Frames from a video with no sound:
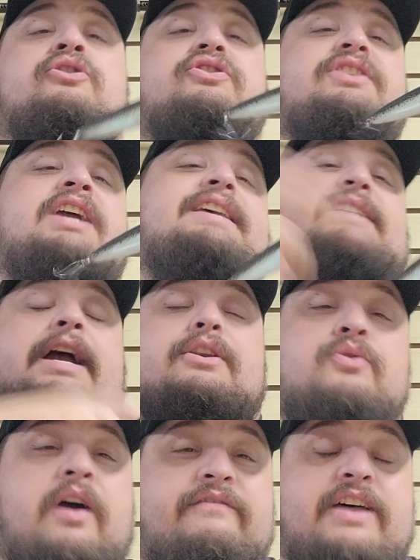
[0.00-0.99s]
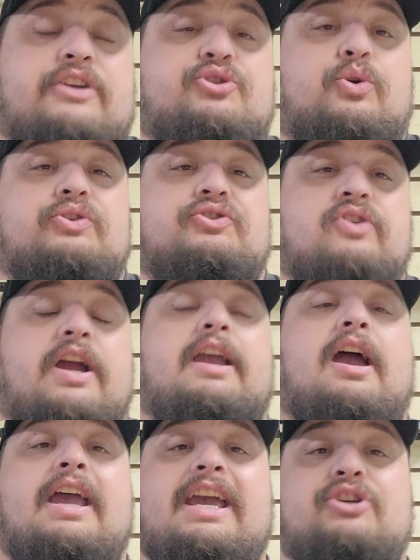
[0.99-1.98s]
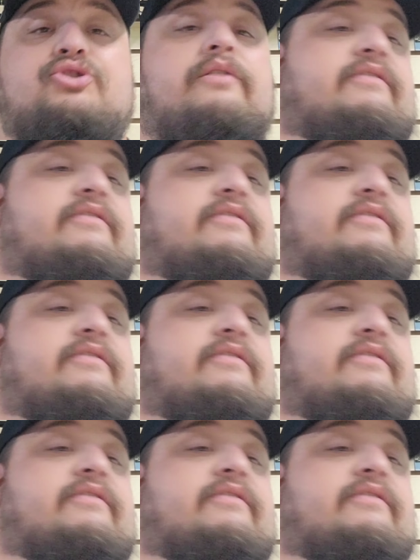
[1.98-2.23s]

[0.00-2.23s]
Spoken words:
just in case I do have that short strike issue.